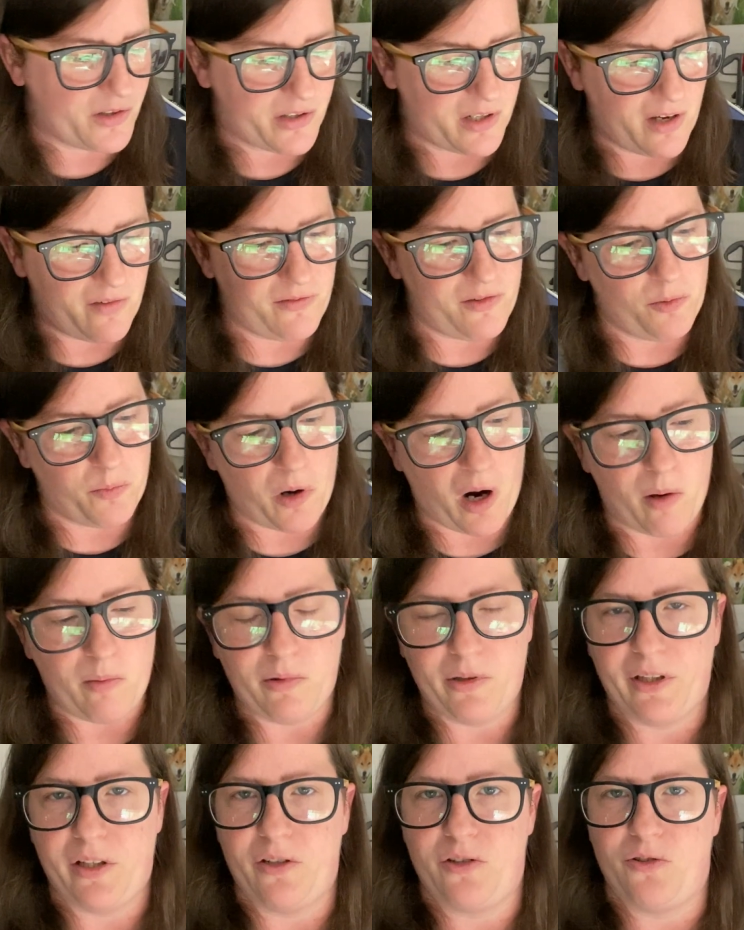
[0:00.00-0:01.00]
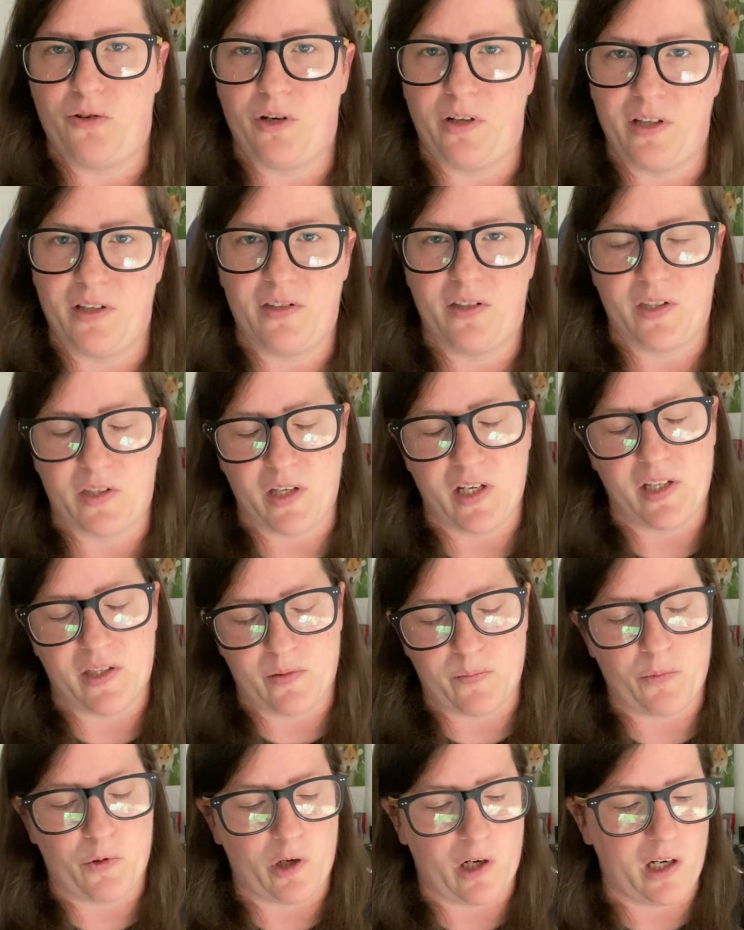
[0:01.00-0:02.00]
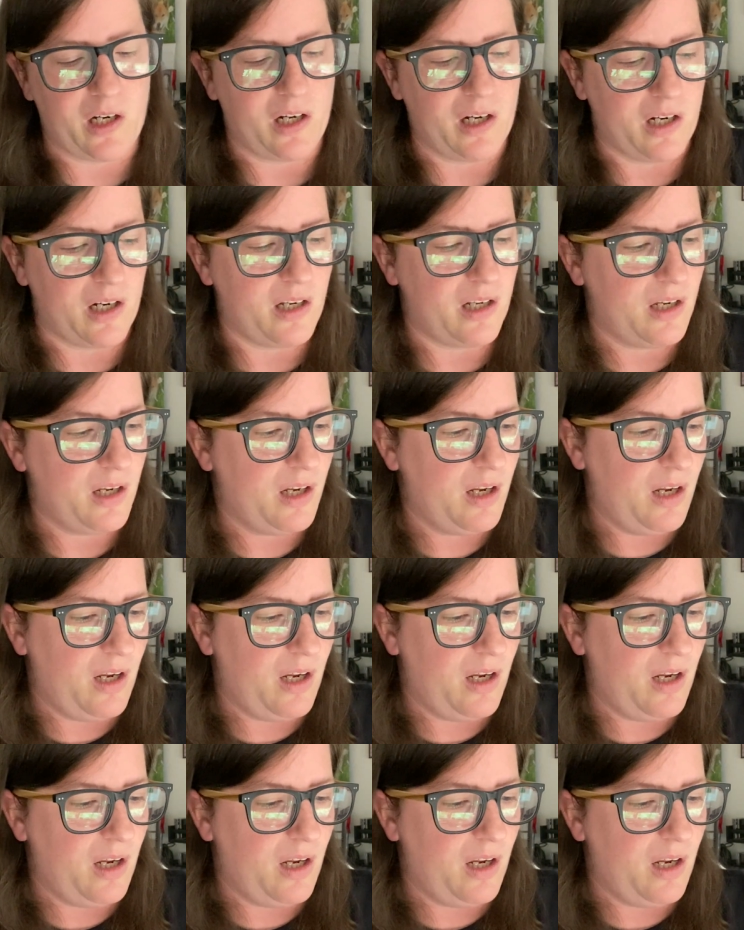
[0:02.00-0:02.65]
stuff, you'll probably enjoy this. It's pretty good.